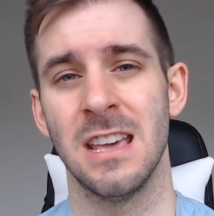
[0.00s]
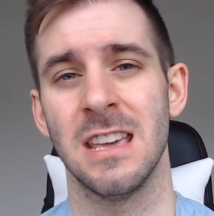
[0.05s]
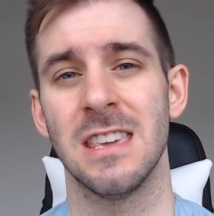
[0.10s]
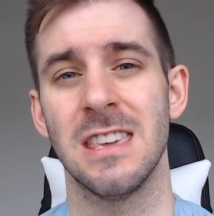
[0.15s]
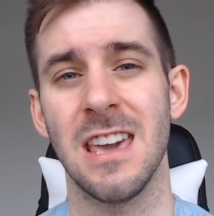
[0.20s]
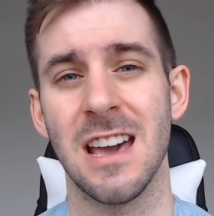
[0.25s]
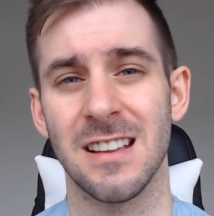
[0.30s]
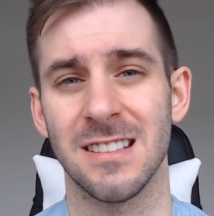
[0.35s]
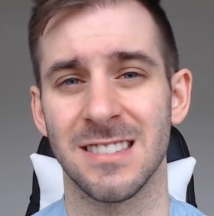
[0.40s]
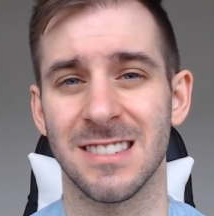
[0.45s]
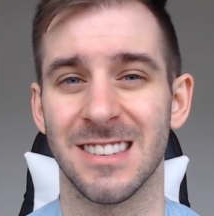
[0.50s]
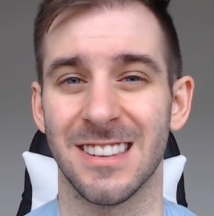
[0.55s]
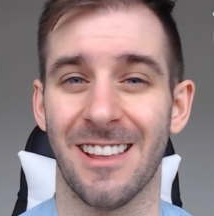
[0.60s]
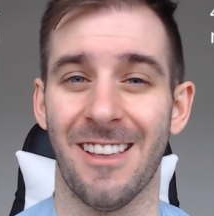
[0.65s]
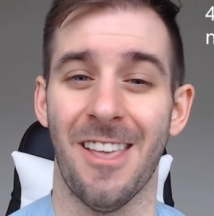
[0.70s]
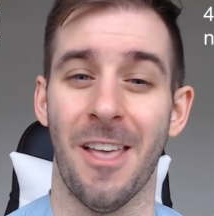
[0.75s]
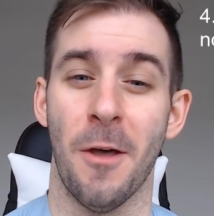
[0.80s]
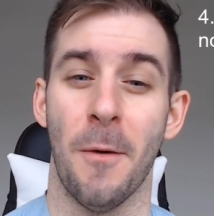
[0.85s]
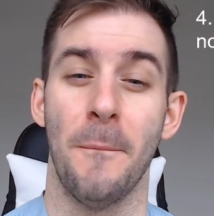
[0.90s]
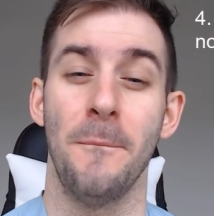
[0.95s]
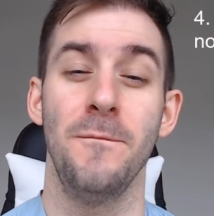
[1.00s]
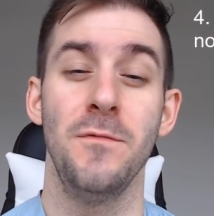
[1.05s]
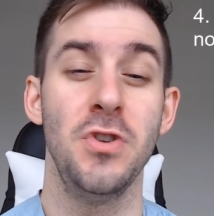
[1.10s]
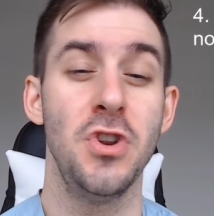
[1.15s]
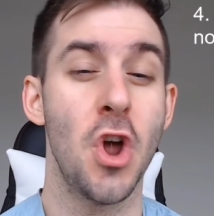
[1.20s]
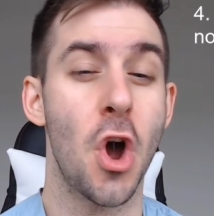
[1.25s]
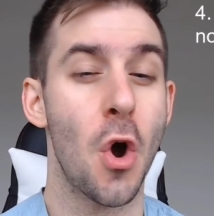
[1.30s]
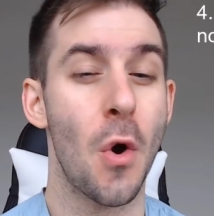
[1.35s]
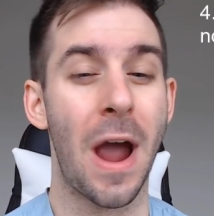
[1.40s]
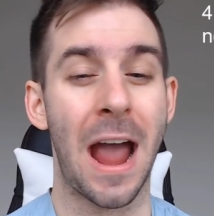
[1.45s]
Yes,
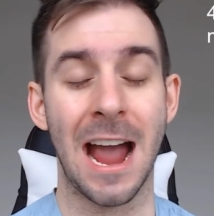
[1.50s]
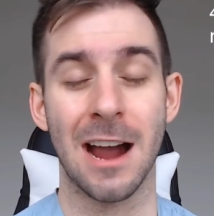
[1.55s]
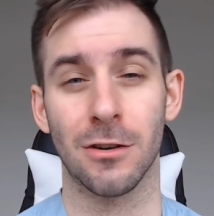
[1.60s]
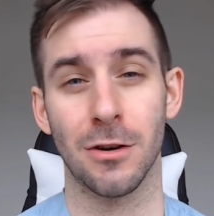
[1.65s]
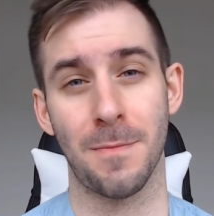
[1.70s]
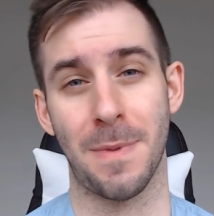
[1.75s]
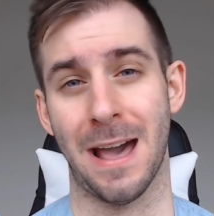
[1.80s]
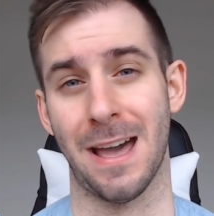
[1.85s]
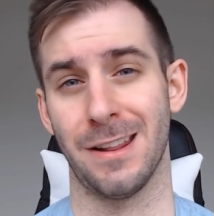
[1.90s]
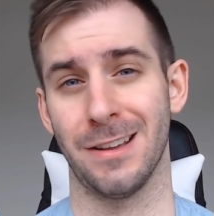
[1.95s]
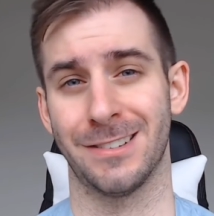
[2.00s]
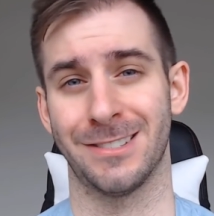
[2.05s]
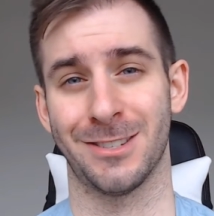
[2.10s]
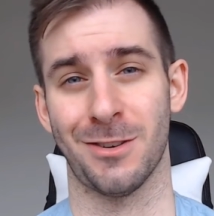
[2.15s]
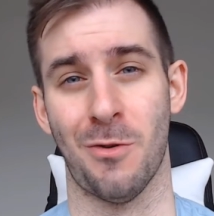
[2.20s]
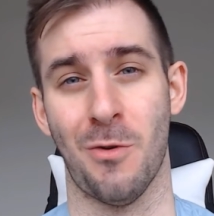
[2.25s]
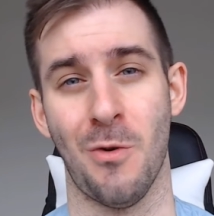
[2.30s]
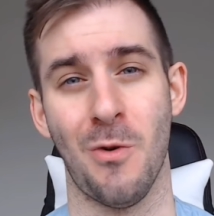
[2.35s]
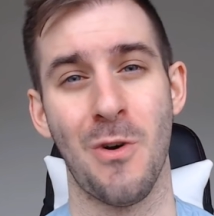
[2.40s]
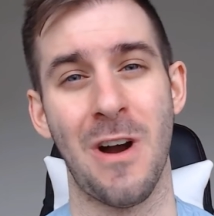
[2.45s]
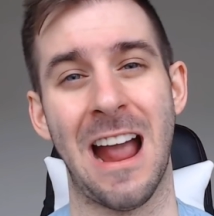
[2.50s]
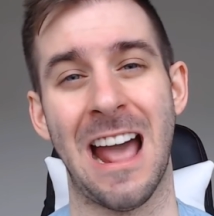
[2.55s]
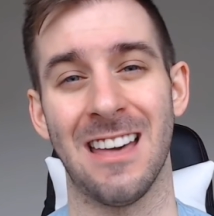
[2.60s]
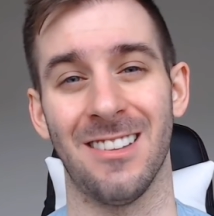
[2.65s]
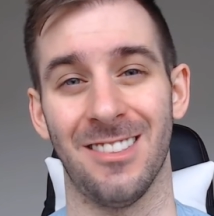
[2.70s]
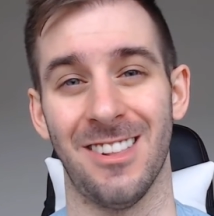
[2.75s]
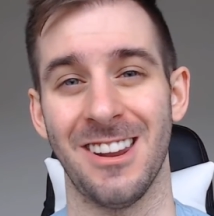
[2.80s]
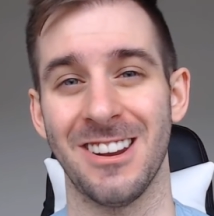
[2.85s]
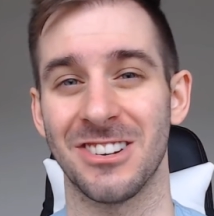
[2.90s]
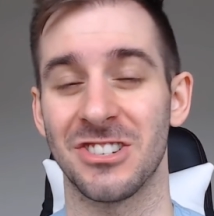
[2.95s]
no acrobatics or
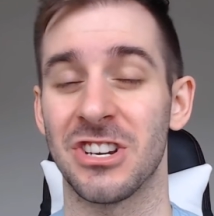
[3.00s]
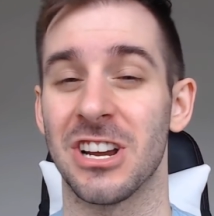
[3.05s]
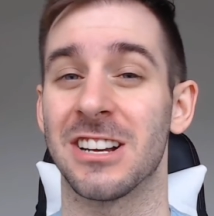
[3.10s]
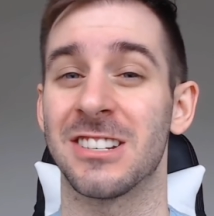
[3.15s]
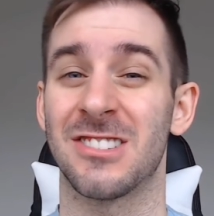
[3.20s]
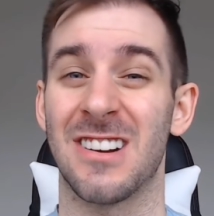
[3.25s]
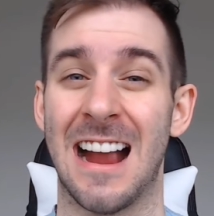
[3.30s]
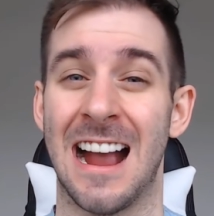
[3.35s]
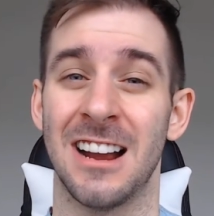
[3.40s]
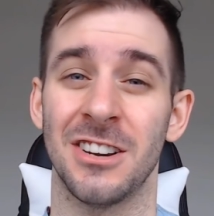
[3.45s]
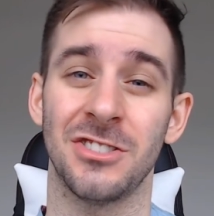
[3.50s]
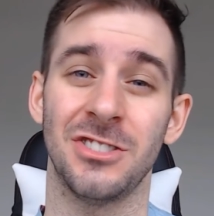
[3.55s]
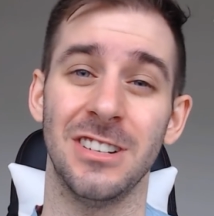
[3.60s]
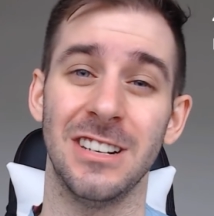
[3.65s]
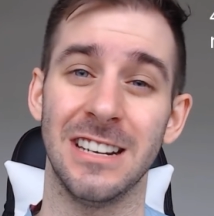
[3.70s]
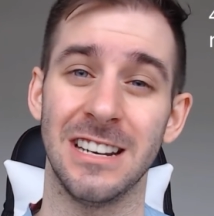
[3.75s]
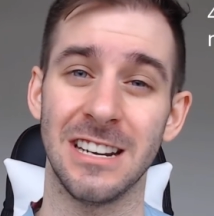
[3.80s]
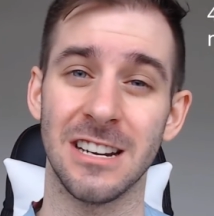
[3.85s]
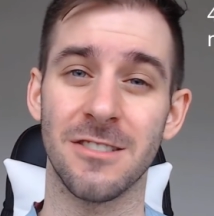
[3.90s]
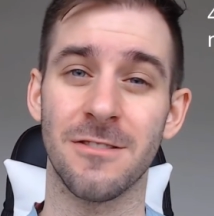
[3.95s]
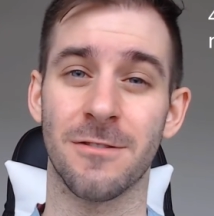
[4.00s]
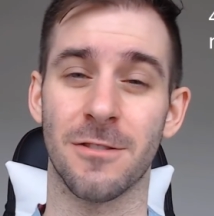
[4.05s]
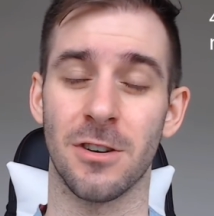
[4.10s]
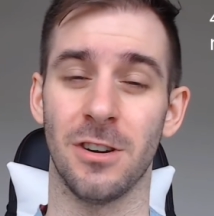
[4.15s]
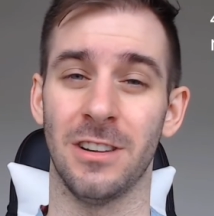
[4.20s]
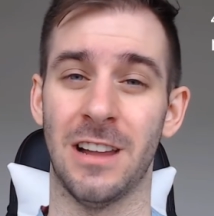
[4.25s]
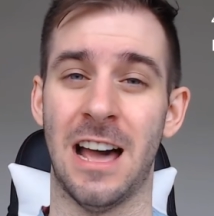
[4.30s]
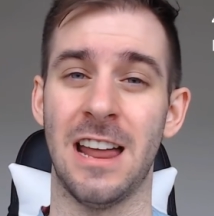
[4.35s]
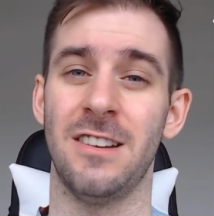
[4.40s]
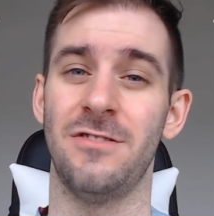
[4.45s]
athletic checks are actually needed for a
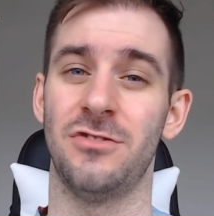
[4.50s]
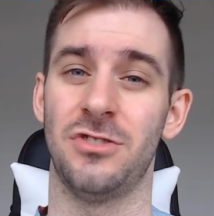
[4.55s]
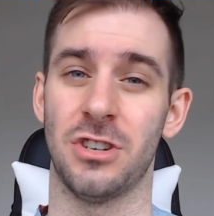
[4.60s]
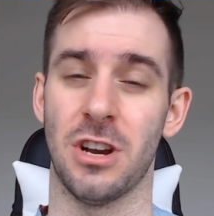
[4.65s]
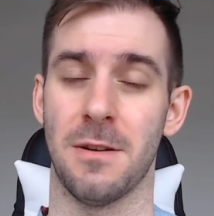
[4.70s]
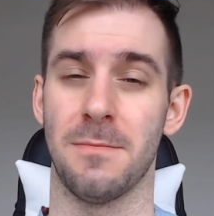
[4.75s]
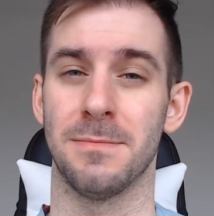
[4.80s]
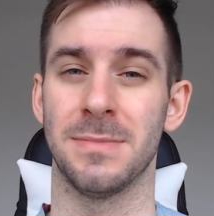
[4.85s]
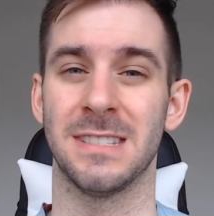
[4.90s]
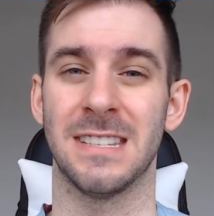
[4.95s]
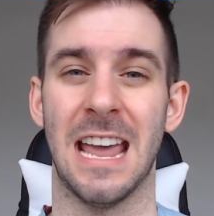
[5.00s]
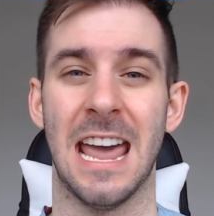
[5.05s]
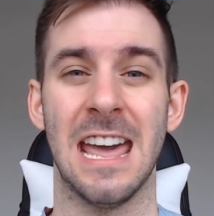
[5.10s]
lot of jumps,